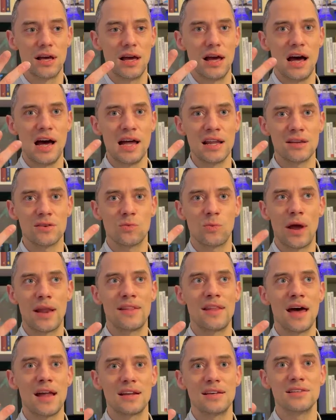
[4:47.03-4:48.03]
And when
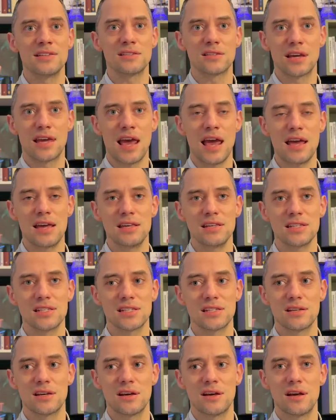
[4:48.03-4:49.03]
that is the
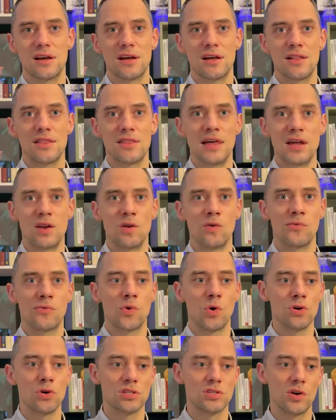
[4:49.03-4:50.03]
case, then of
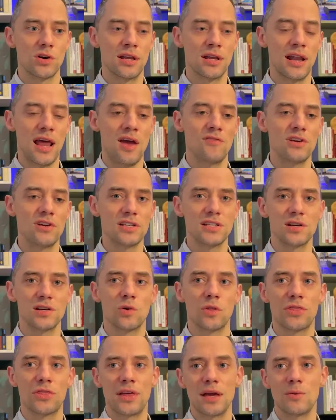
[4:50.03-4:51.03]
course, in every
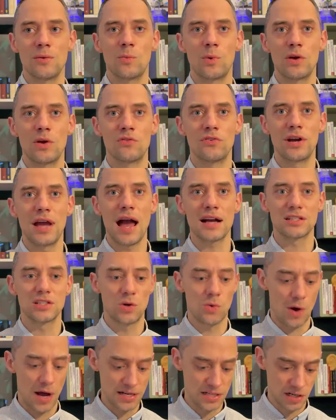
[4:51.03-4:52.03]
single thing, we react
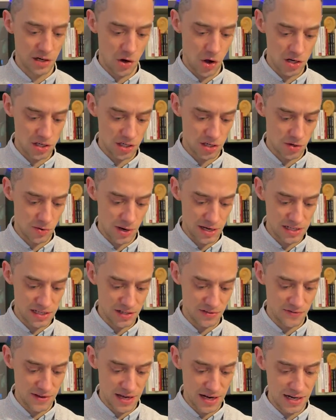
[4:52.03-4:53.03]
quite a lot and quite
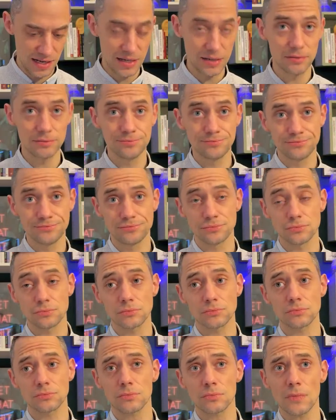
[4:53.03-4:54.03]
severely.
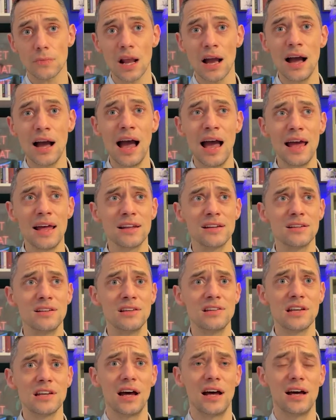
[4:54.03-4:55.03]

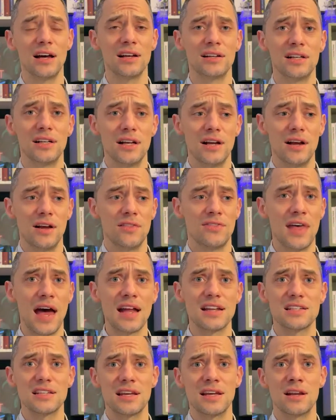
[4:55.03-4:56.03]
And
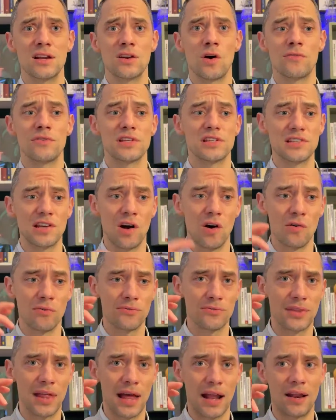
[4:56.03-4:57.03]
that in and of
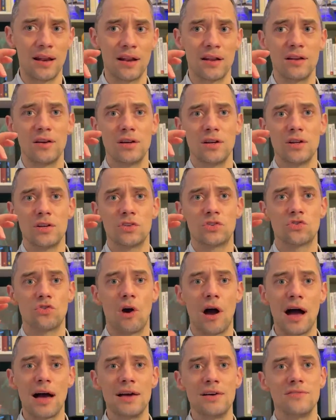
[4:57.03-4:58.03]
itself then
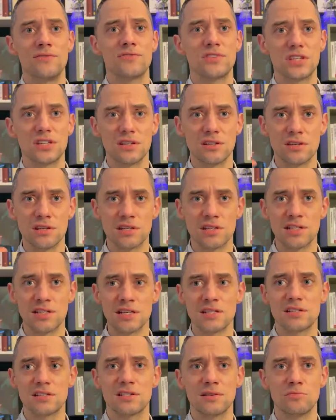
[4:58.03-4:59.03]
drives the
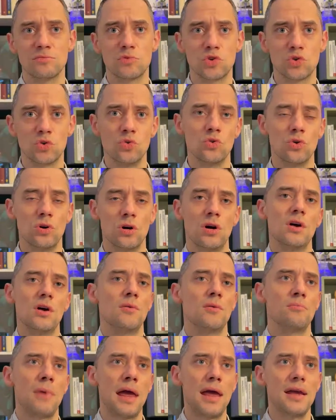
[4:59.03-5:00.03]
system to
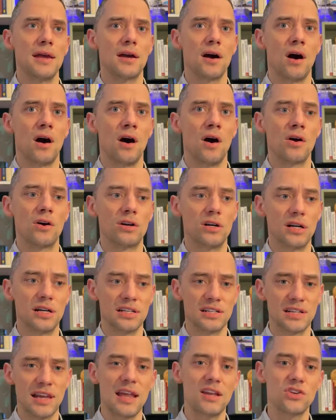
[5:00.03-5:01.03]
make our
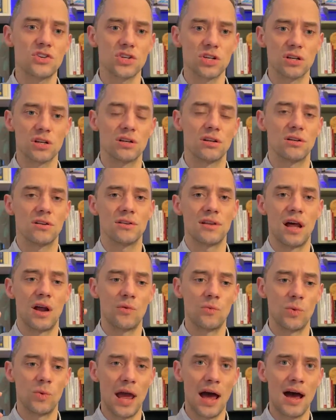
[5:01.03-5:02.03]
attention that
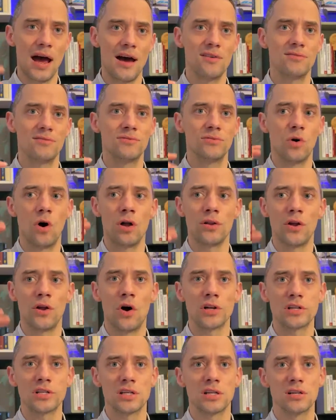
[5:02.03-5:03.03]
we have on
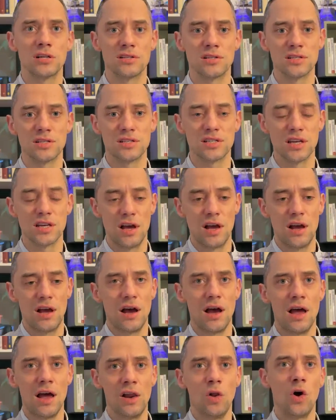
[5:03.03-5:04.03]
our tinnitus
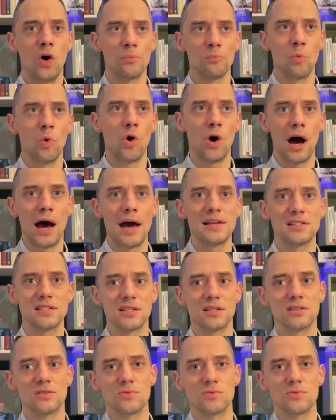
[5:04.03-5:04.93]
a lot more heightened as